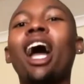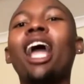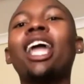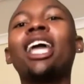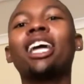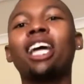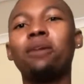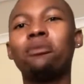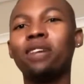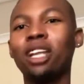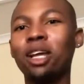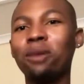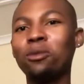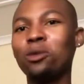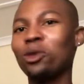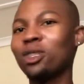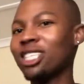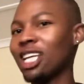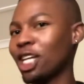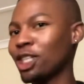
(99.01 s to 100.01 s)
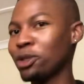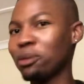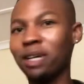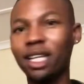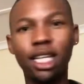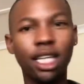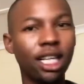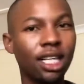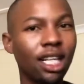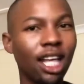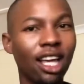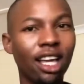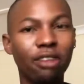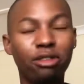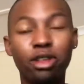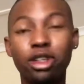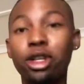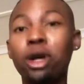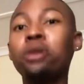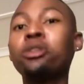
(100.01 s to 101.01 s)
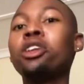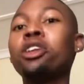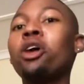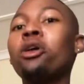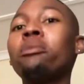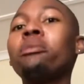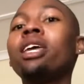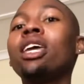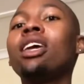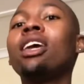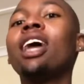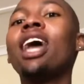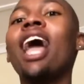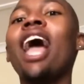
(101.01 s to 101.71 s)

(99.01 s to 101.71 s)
igama lam my maginxa if you don't know me